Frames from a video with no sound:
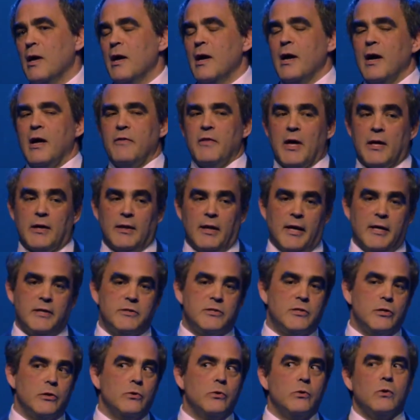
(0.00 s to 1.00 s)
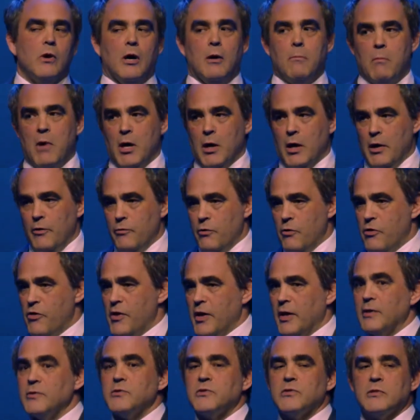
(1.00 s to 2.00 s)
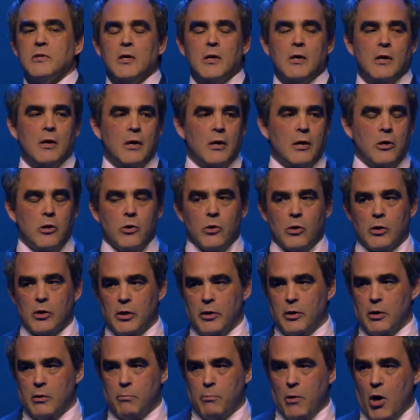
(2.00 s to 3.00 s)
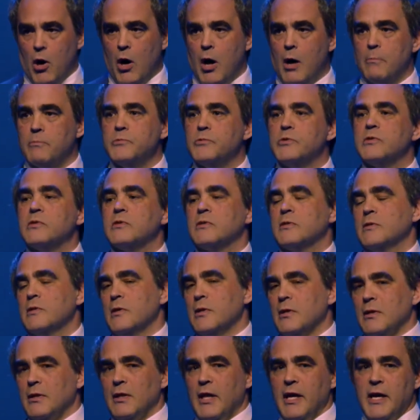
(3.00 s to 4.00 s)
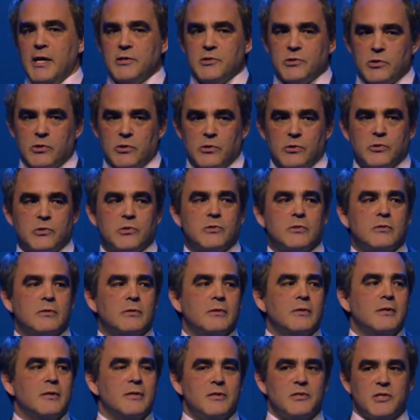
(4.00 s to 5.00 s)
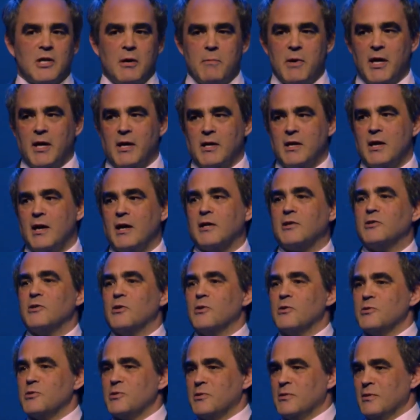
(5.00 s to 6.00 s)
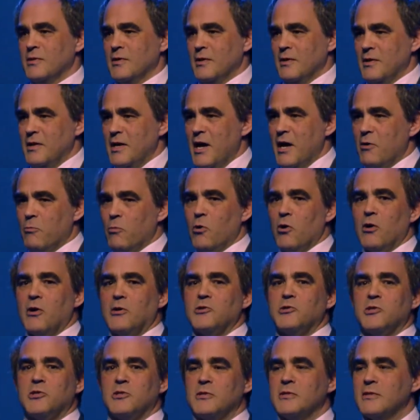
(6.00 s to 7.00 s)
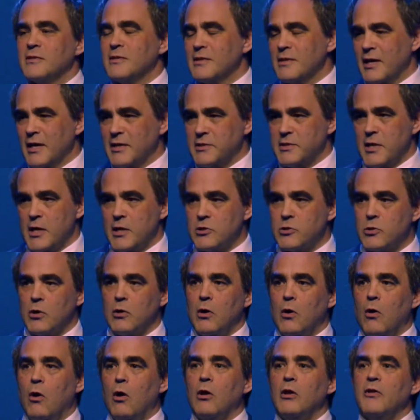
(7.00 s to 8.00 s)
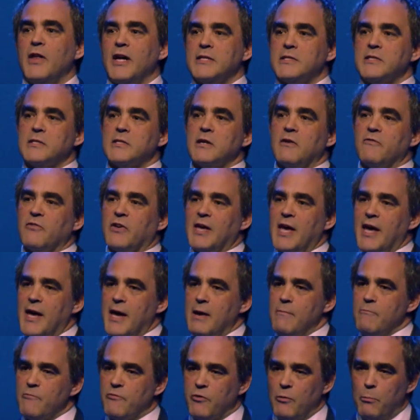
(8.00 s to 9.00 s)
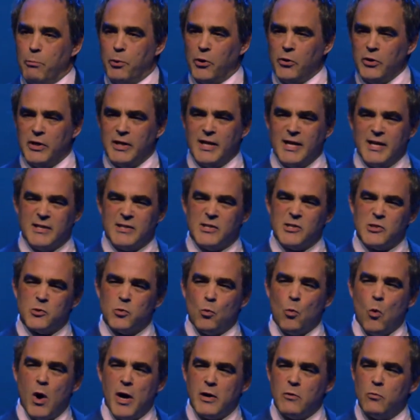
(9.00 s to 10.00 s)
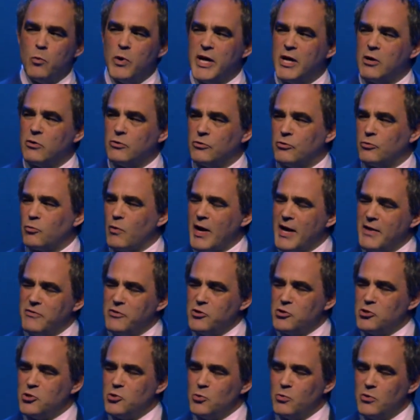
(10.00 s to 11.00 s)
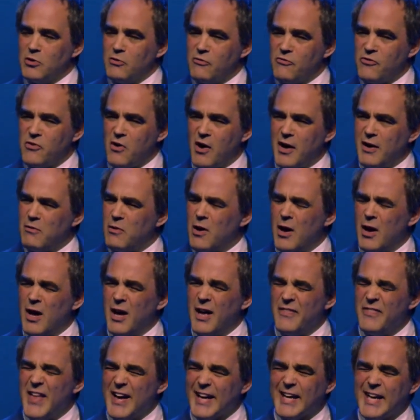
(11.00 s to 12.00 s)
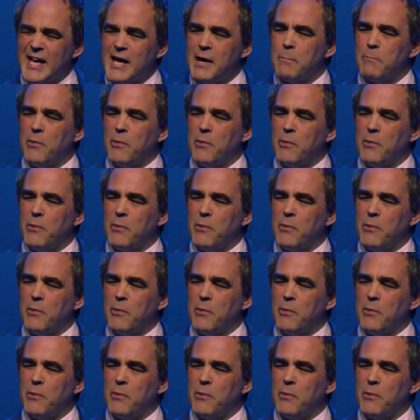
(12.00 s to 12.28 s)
And that led to, among other things, nuclear bombs, lasers, semiconductors, networks, etc. All that stuff came from pulling at this one weird thread that you would have thought, that can't